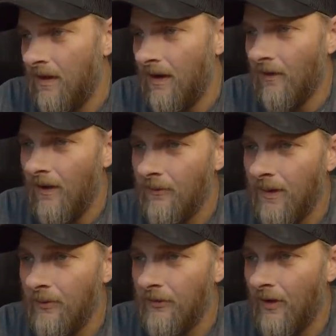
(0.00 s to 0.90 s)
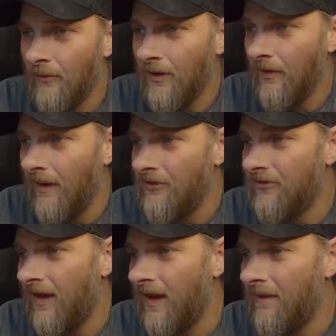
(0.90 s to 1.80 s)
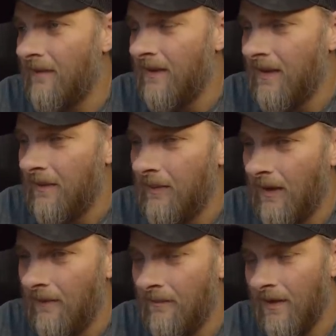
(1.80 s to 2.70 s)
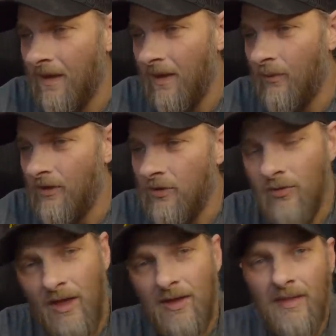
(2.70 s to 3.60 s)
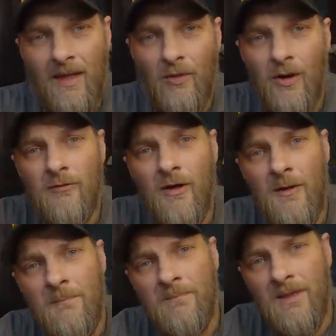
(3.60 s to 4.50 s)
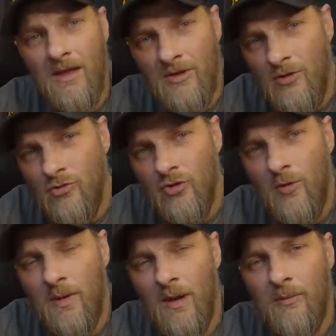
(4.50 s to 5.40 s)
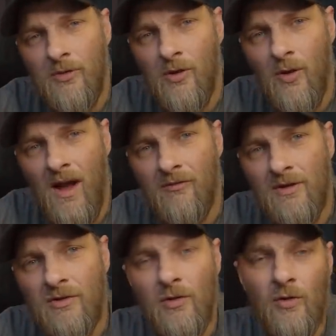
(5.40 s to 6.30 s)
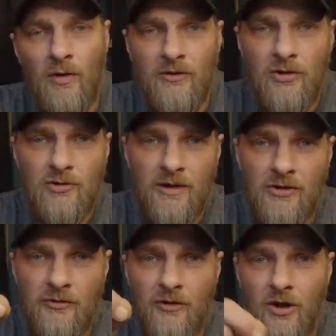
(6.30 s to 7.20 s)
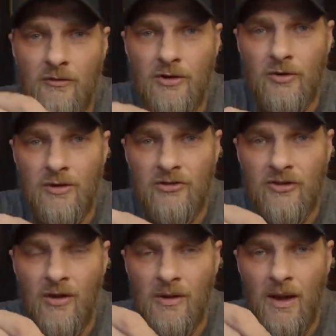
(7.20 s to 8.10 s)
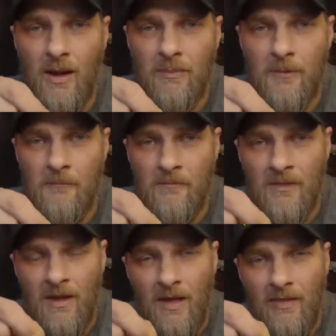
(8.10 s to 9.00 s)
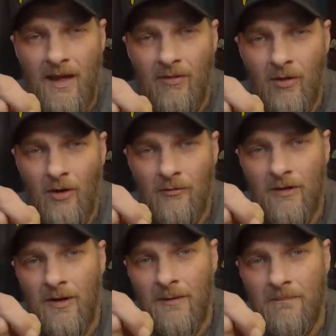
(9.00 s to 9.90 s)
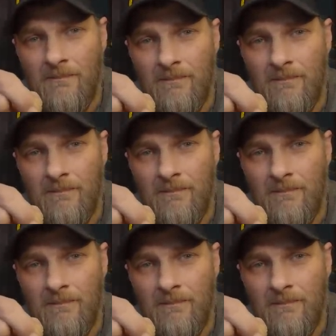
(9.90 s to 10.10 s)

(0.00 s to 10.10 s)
And a lot of people don't realize that, but when you take that larva and you scoop it up with your grafting tool and you transfer it over to a cell cup, that larva